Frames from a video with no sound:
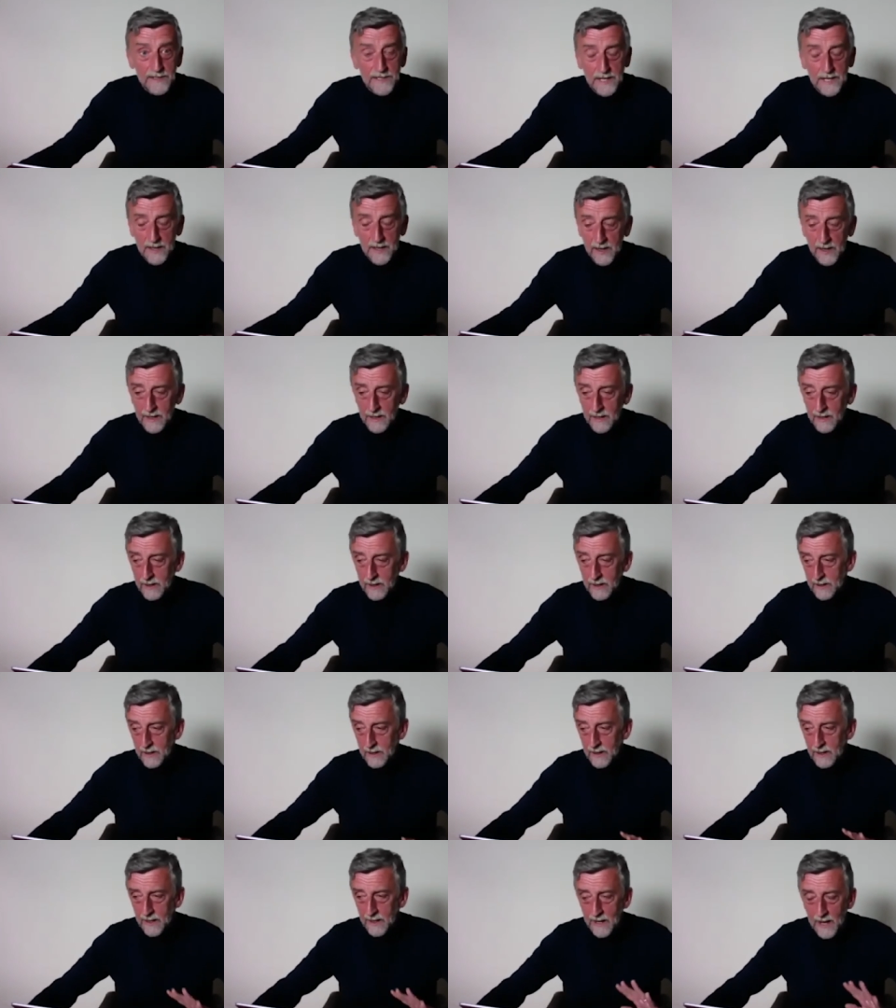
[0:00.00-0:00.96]
I think
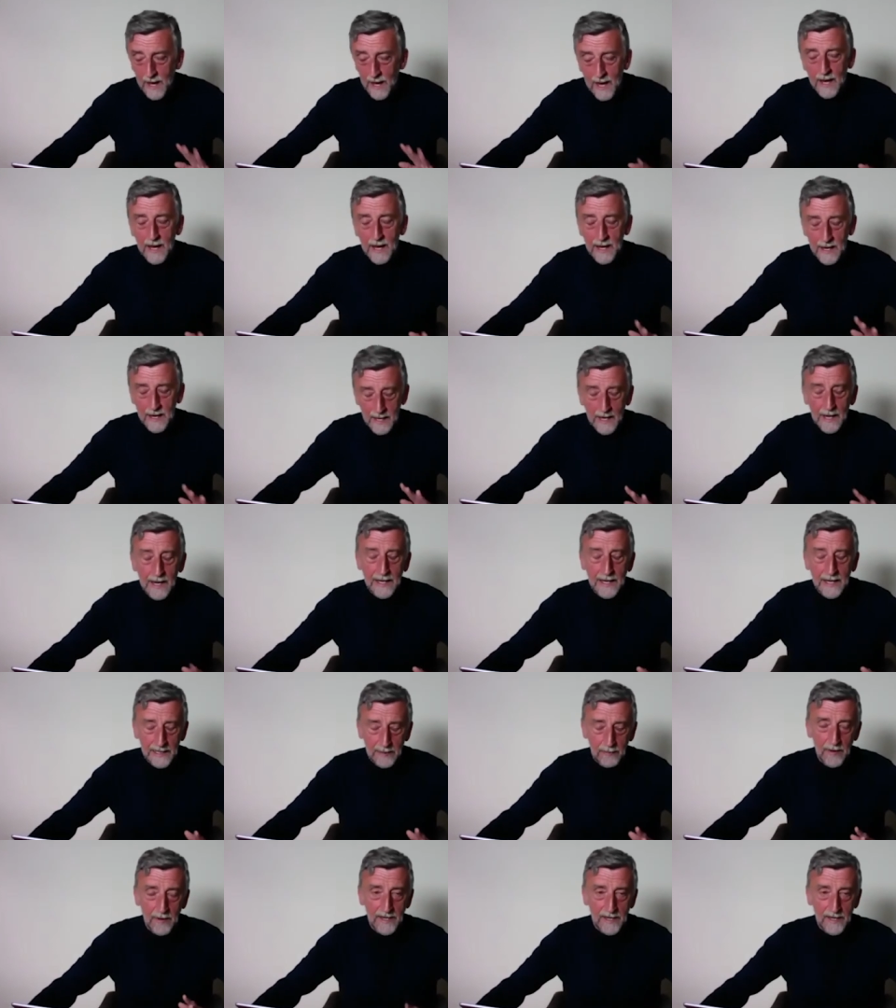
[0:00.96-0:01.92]
I, I
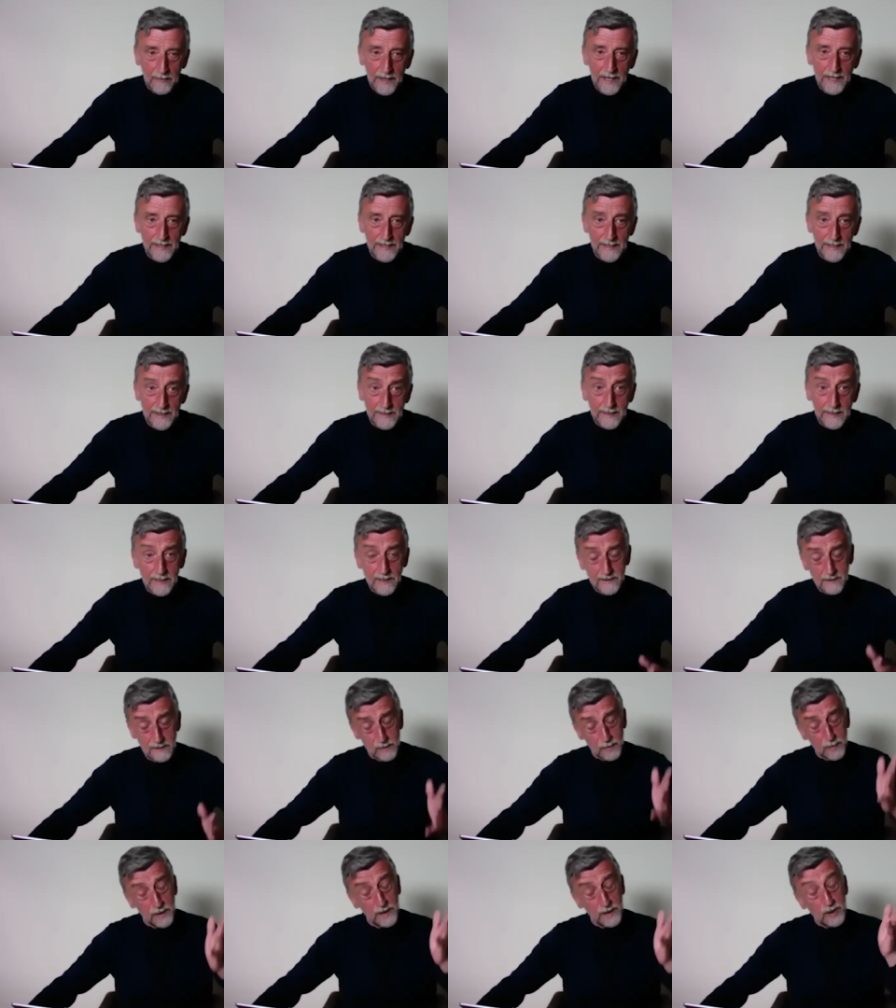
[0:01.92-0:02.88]
highly recommend
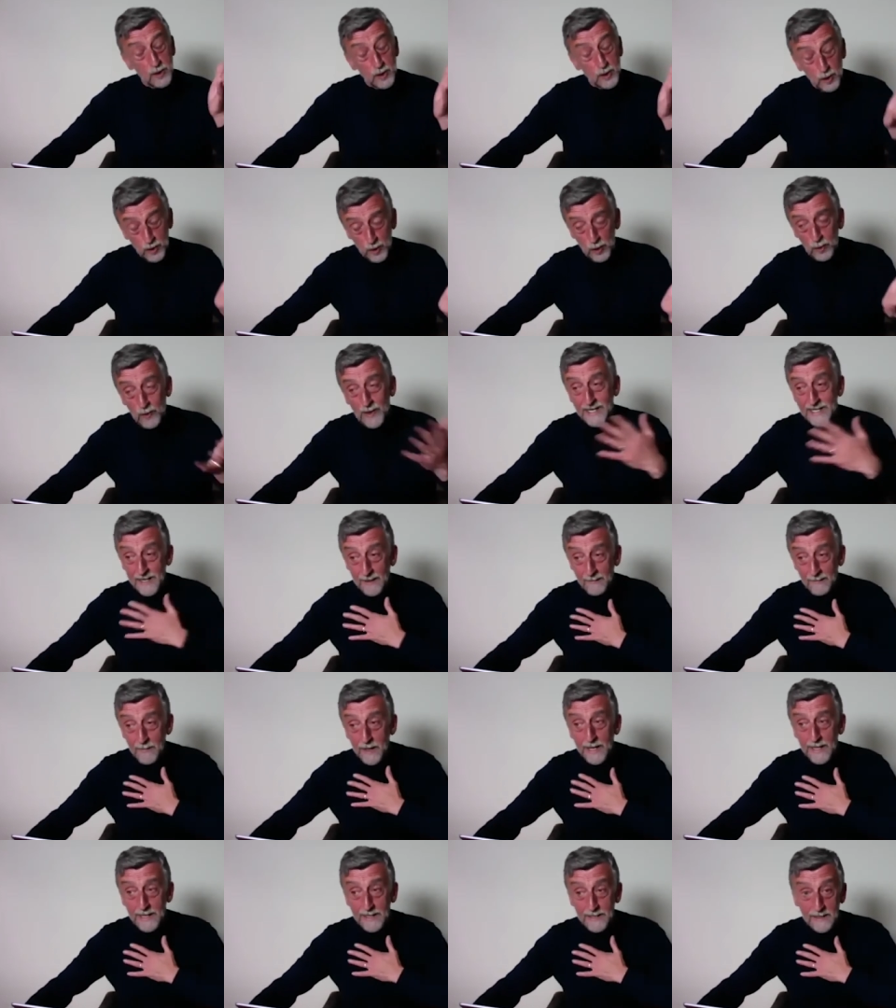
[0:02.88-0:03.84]
internships, but as you know, I take
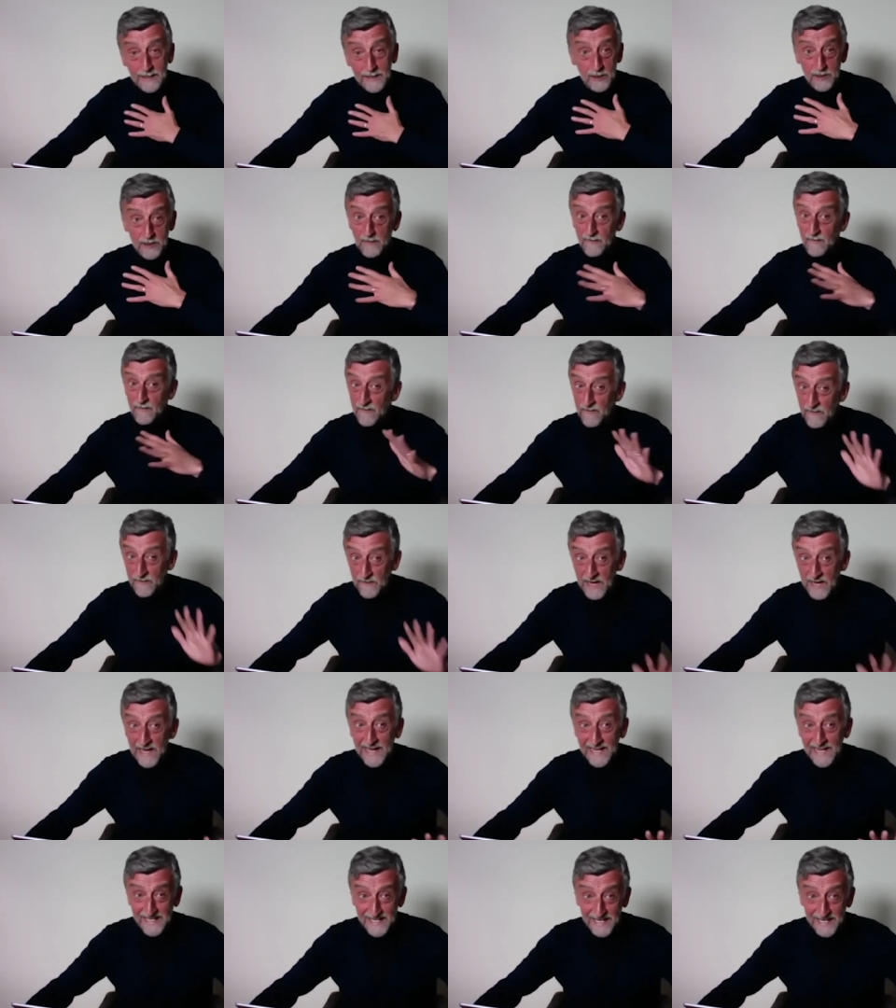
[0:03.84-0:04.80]
my internship
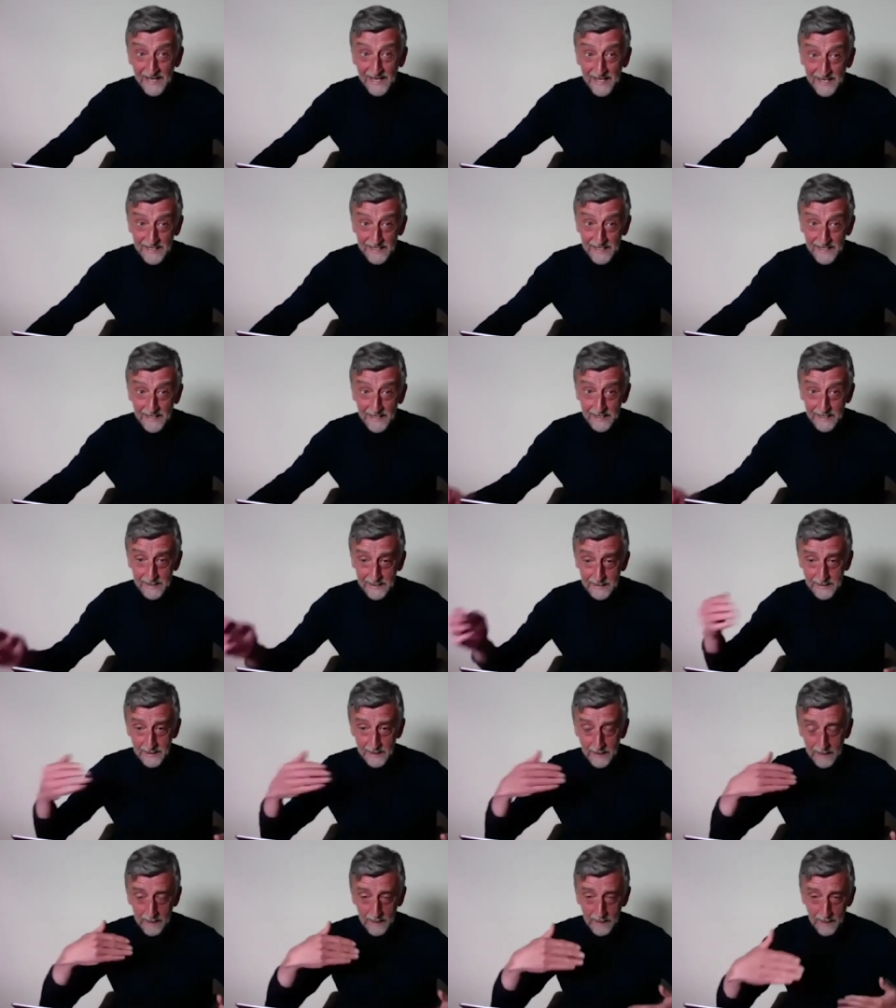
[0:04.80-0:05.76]
very seriously. It's
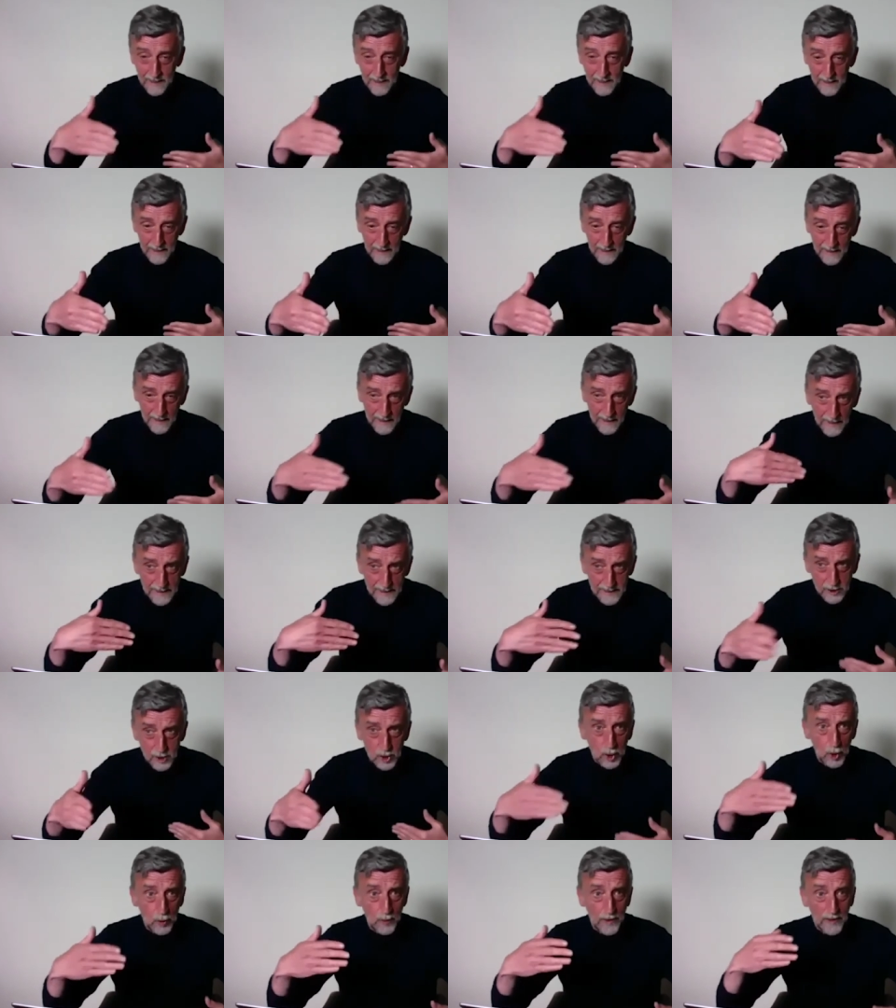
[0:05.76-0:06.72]
a, it's a
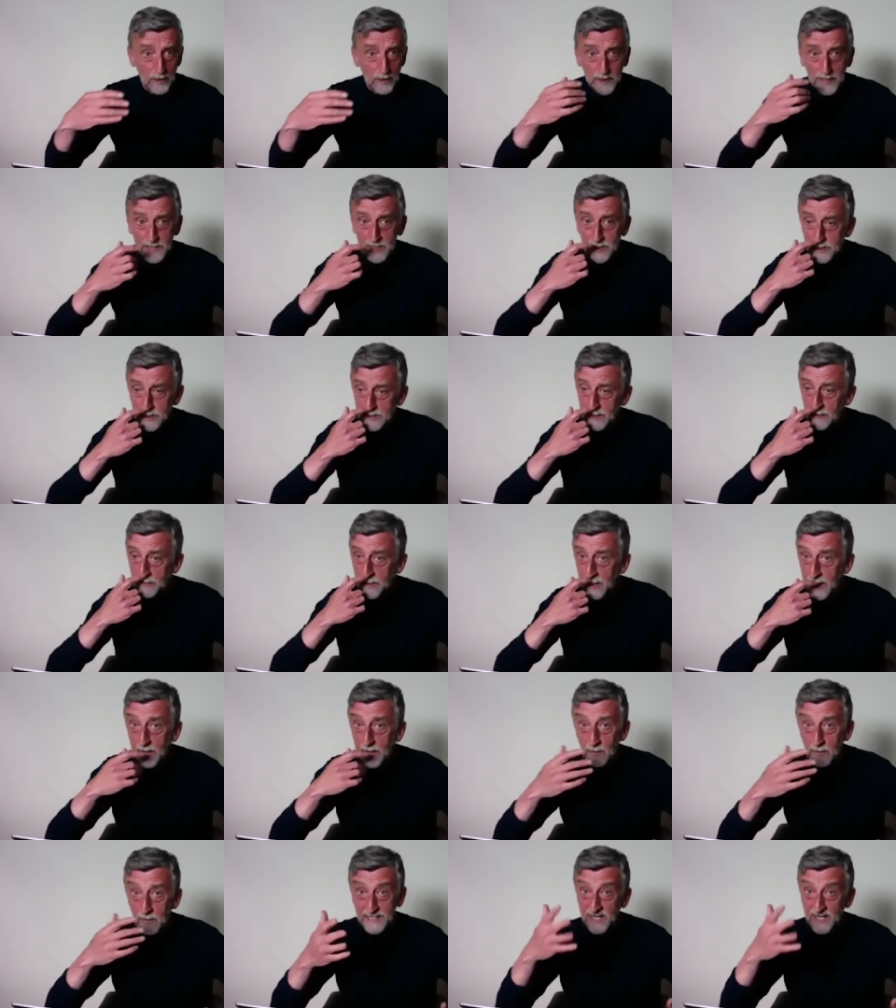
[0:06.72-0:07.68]
two-way relationship, but I
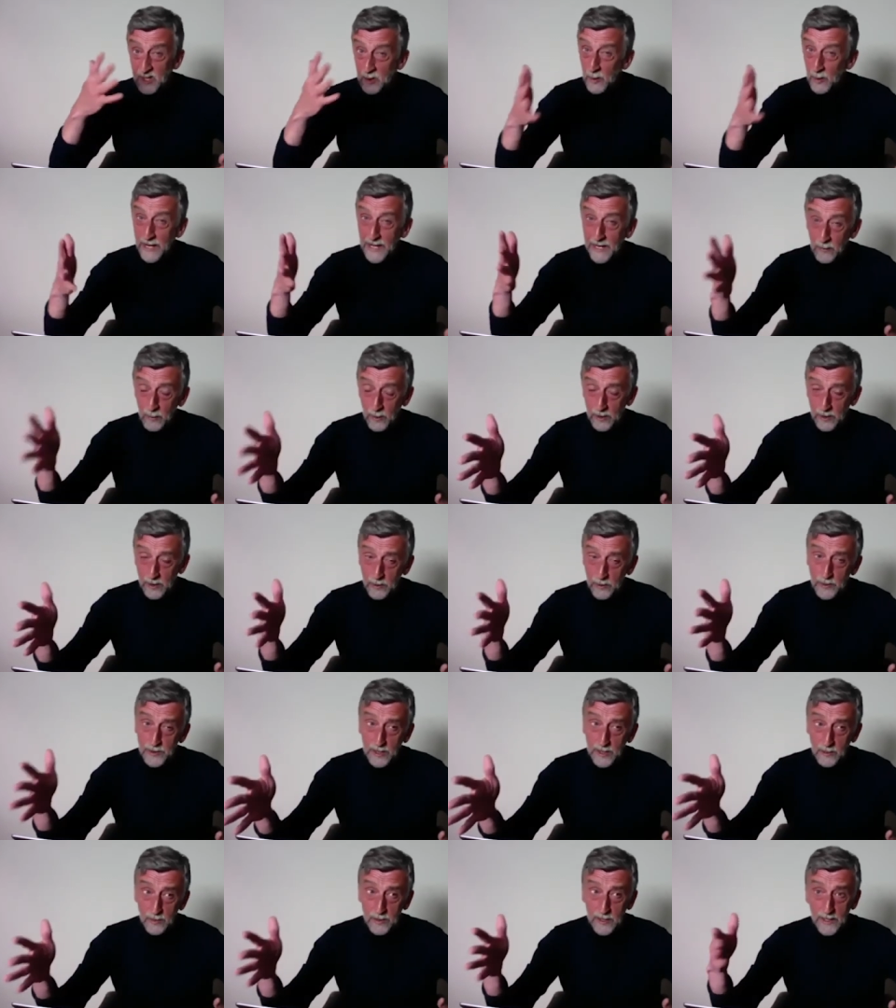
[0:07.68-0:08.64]
would say to anyone who's
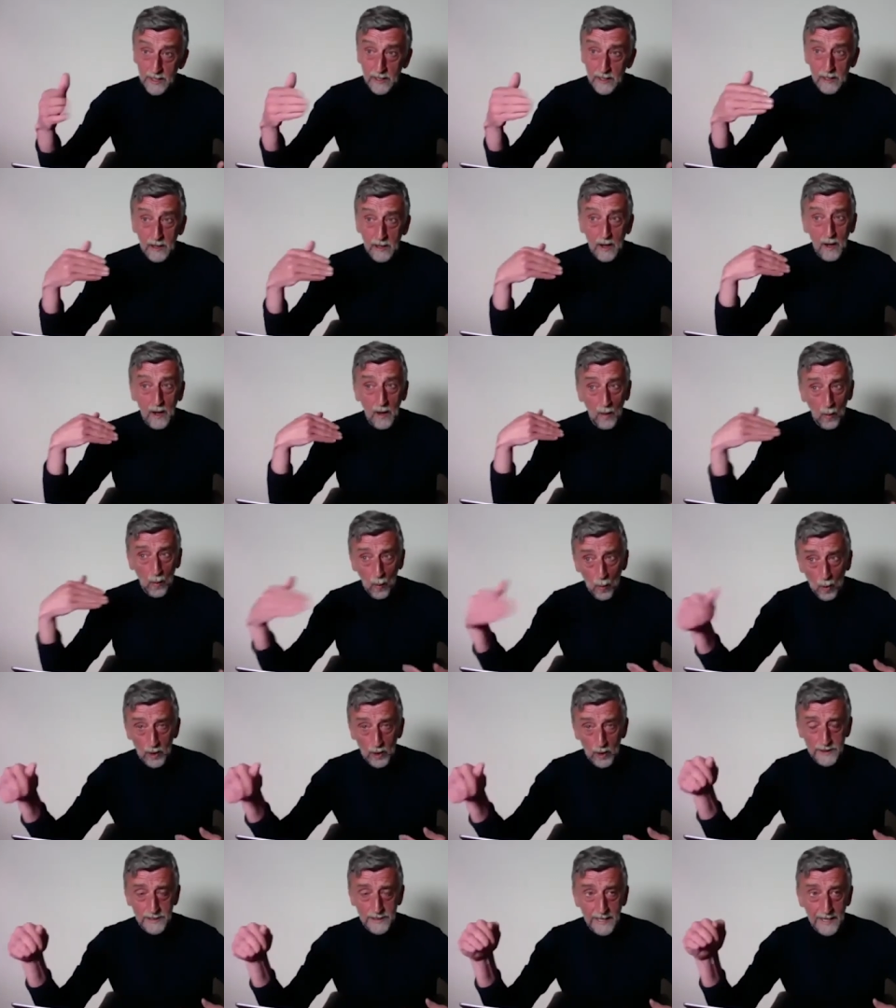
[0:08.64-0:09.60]
out there
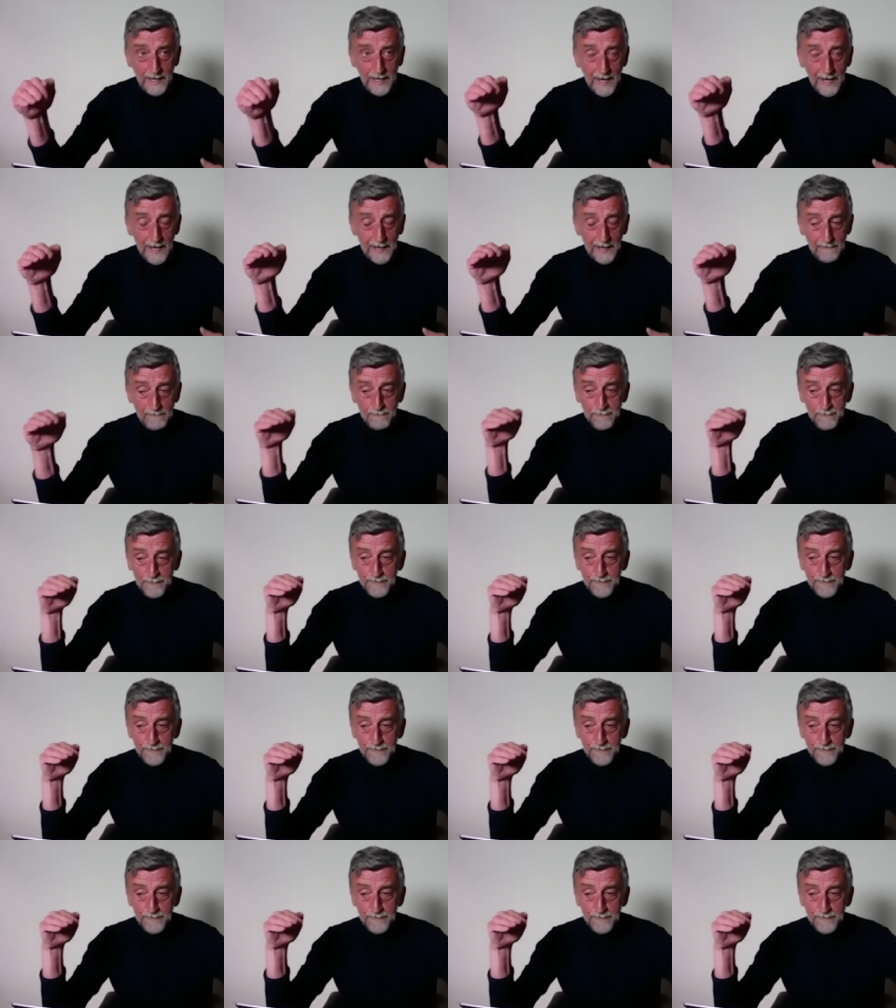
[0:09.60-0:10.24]
wanting to get in,